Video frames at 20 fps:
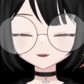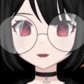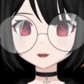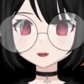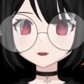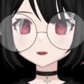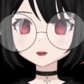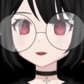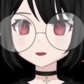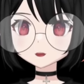
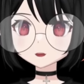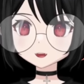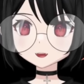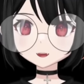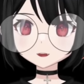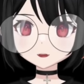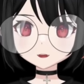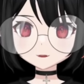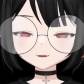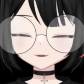But the models
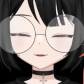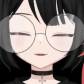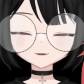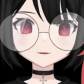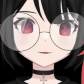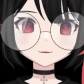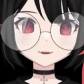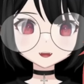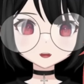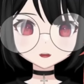wasn't it just like
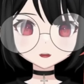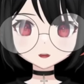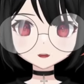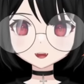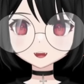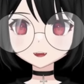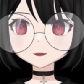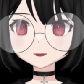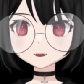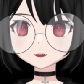a huge
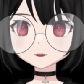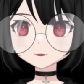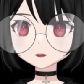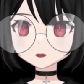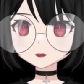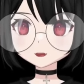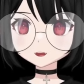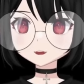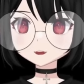pre-recorded